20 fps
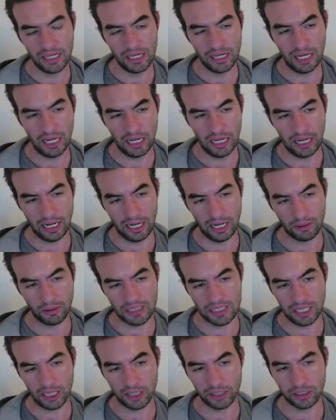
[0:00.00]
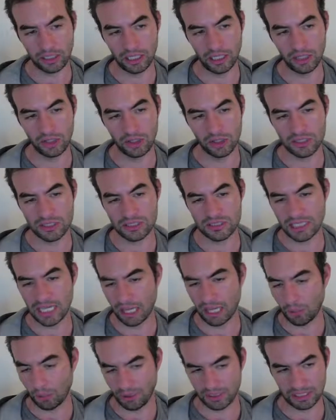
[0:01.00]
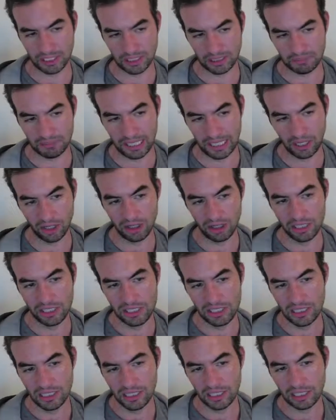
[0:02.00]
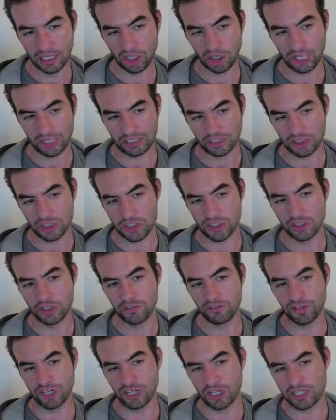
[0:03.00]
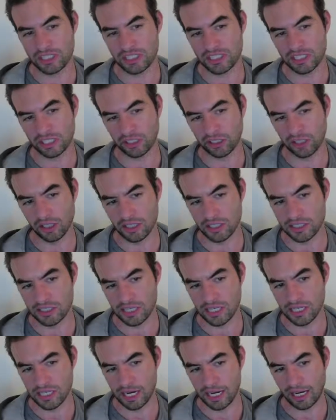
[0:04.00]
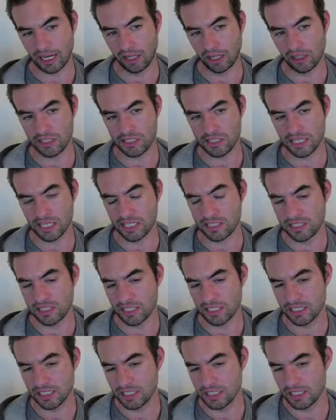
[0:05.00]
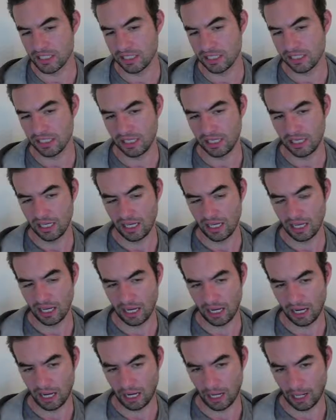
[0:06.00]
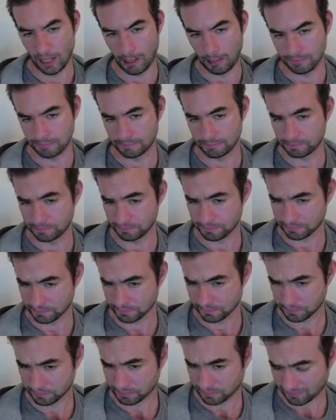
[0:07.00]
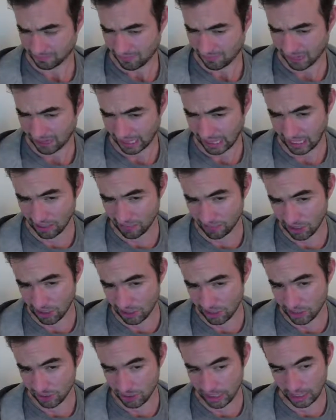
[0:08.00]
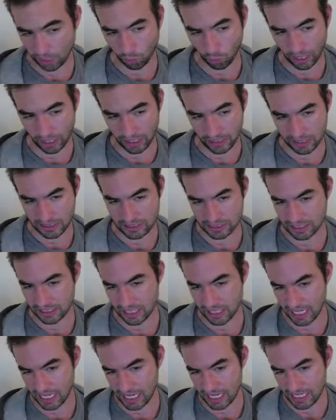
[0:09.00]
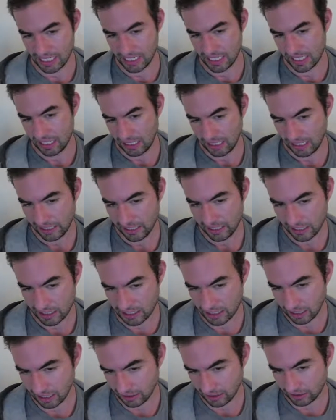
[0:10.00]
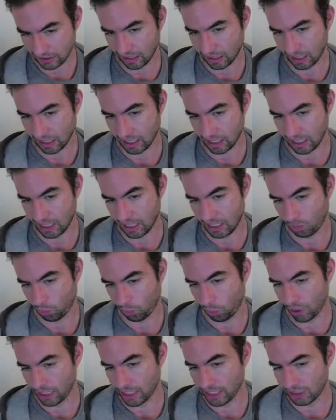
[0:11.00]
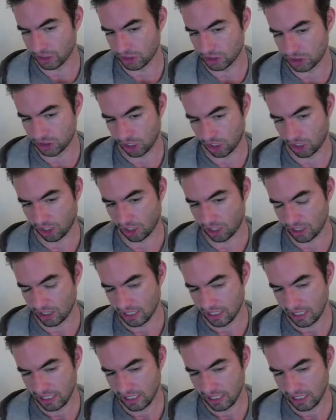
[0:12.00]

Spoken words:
We'll see how it goes. Today I want to talk about Collectors Universe, ticker CLCT. Kind of a unique one today. You see like the 1 year chart.